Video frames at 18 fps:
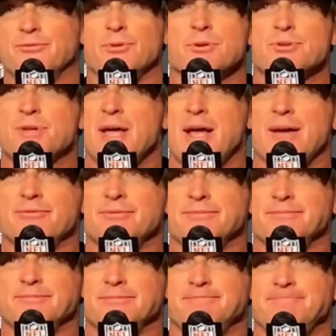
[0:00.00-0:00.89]
first half.
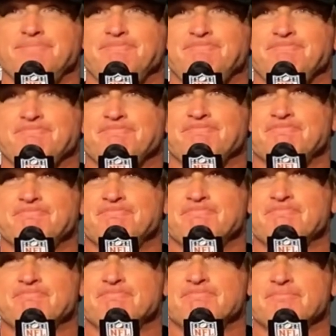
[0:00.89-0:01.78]
What's it
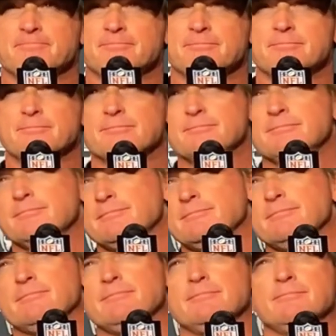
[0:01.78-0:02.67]
going to take to get the
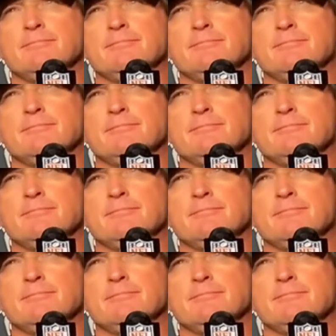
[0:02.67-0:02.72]
defense